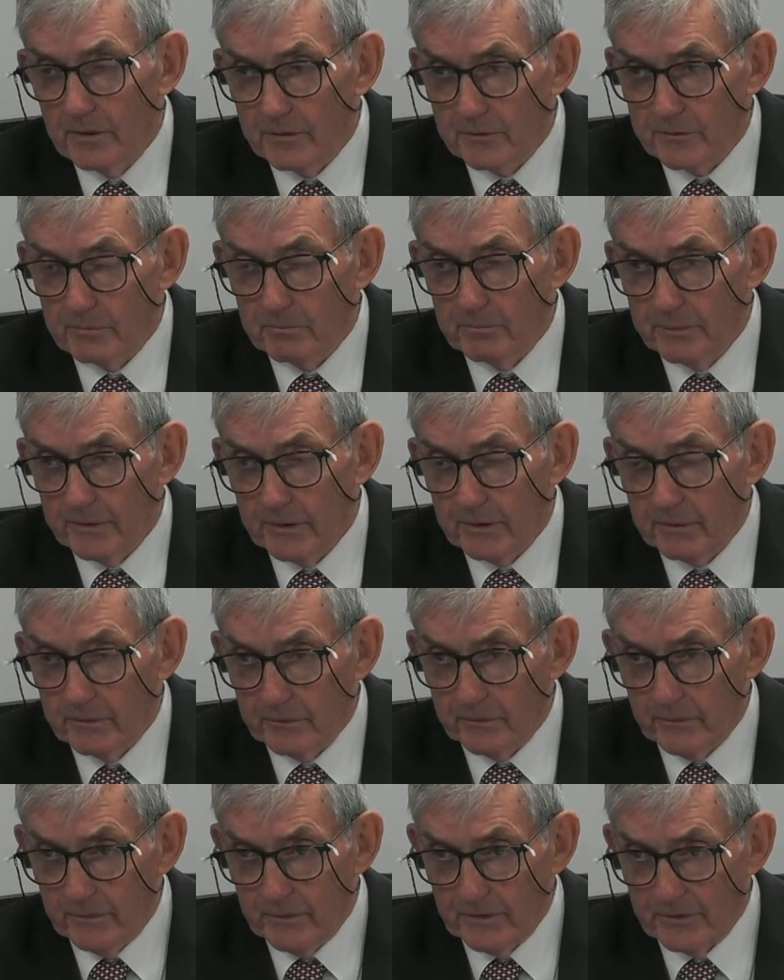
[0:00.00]
It's imperative
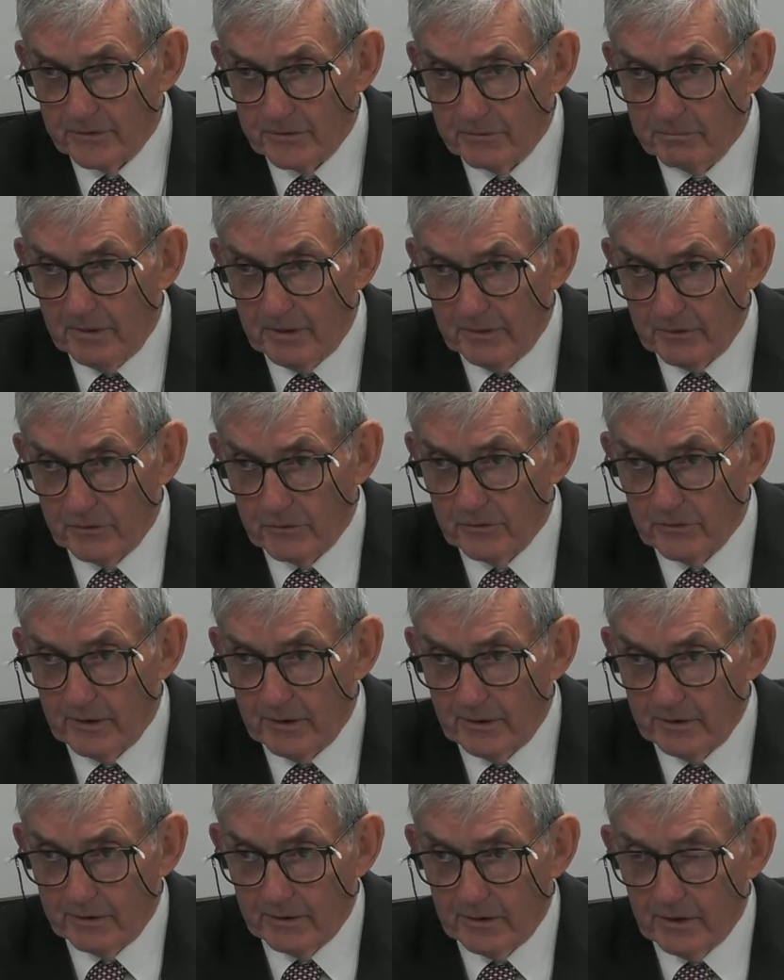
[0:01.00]
in as much that
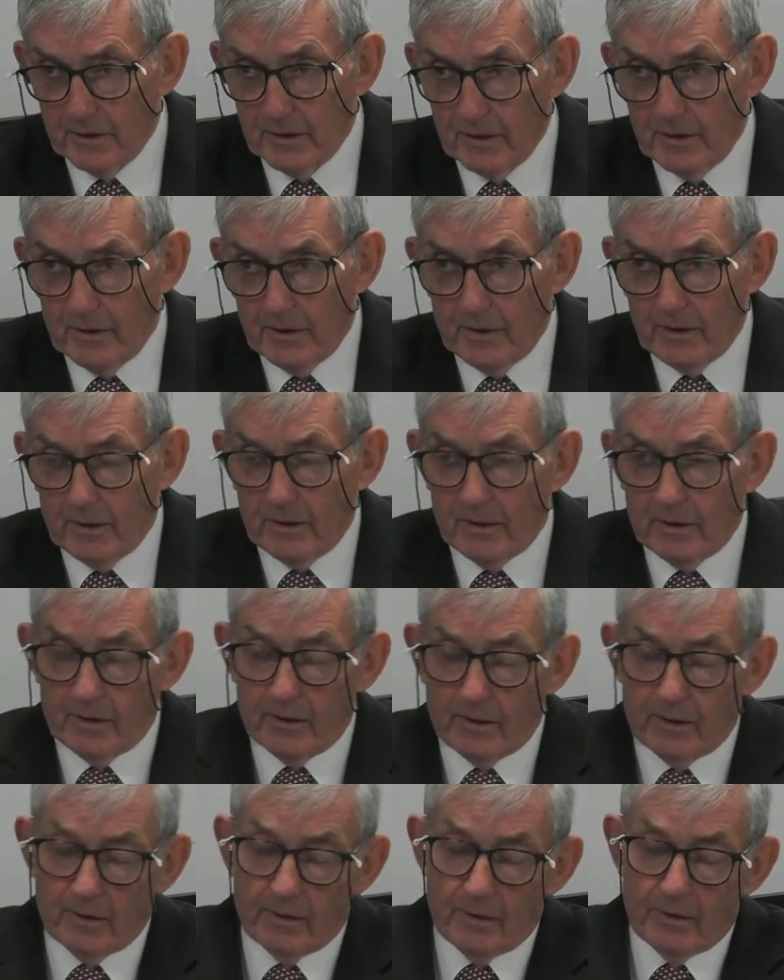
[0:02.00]

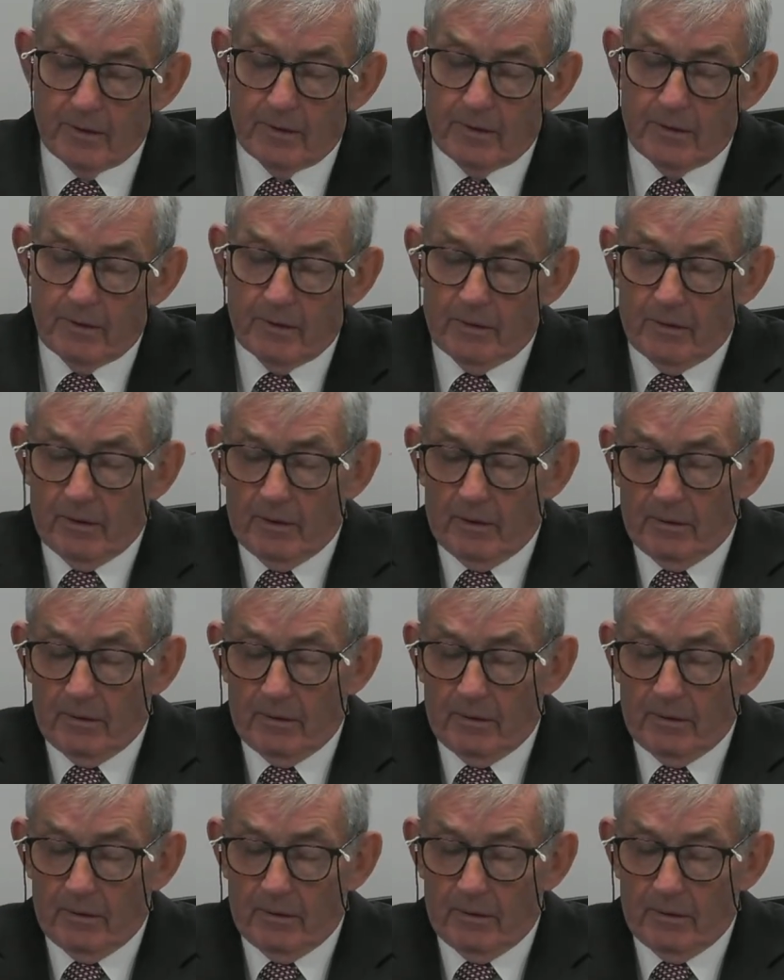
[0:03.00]
the